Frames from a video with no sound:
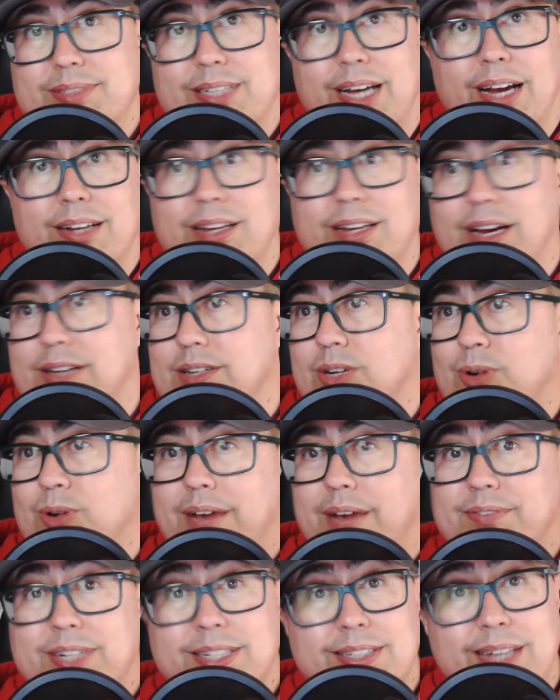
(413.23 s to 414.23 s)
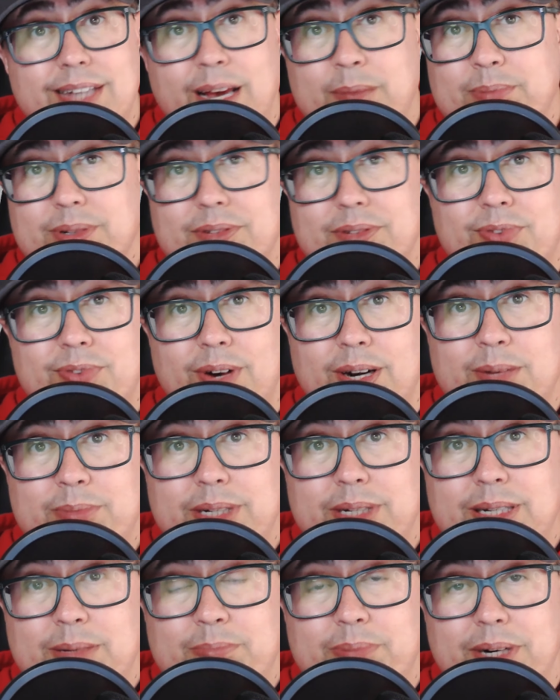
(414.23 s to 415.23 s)
I don't have an example in front of
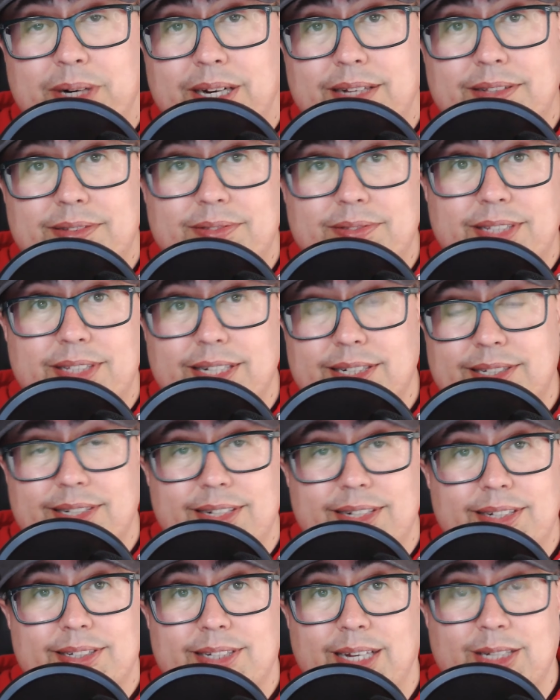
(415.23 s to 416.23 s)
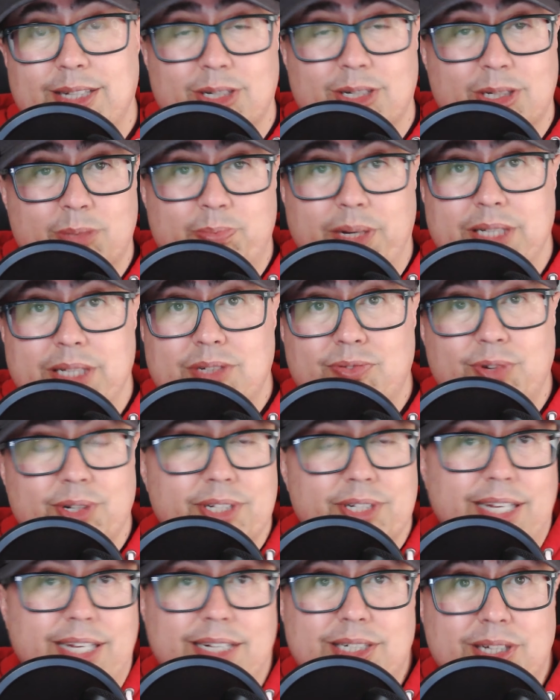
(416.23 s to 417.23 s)
me, but this is a
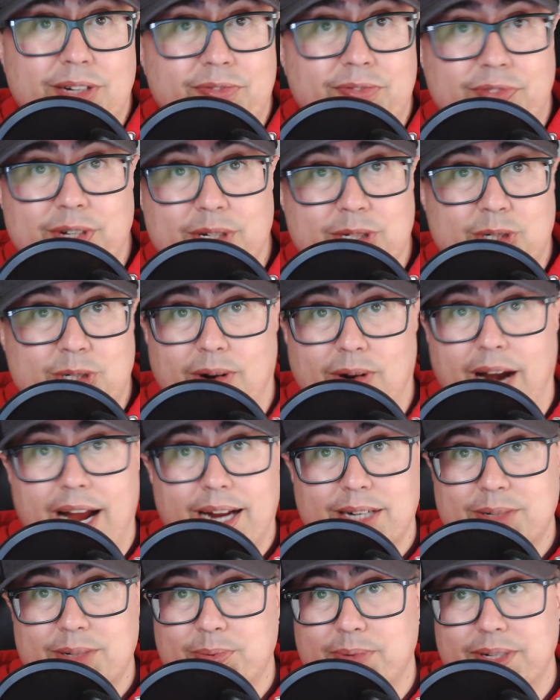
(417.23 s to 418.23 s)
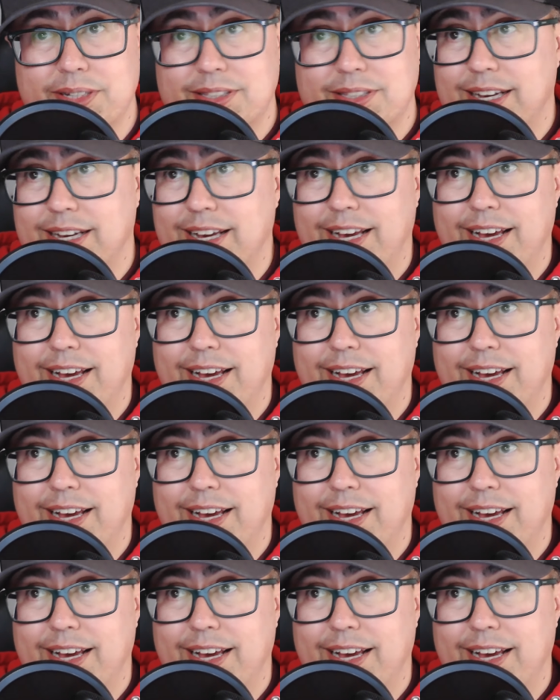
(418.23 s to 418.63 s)
suspenseful, tension-filled track with